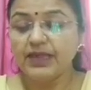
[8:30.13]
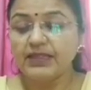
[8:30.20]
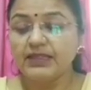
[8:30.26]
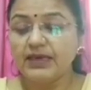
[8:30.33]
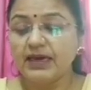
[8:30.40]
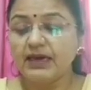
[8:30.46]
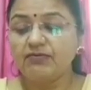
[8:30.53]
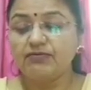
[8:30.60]

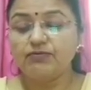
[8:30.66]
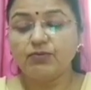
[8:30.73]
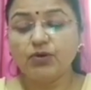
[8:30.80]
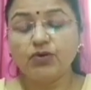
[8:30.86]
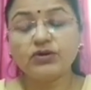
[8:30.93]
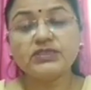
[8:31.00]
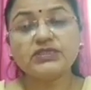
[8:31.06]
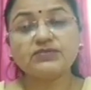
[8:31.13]
They have
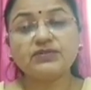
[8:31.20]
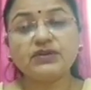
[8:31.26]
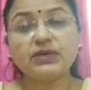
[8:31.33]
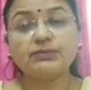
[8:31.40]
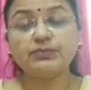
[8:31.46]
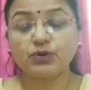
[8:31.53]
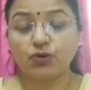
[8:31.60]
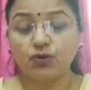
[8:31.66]
more
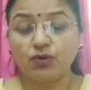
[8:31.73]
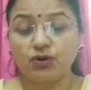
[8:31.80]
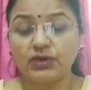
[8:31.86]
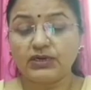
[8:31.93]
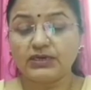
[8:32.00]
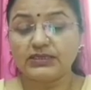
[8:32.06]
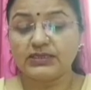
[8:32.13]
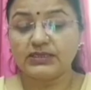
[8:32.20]
developed
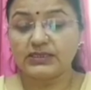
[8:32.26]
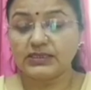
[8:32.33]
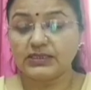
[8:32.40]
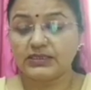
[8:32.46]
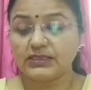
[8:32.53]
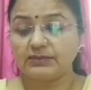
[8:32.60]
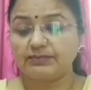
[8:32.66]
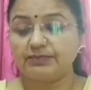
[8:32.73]
organ
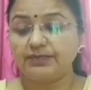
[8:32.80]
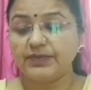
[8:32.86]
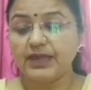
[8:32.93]
system.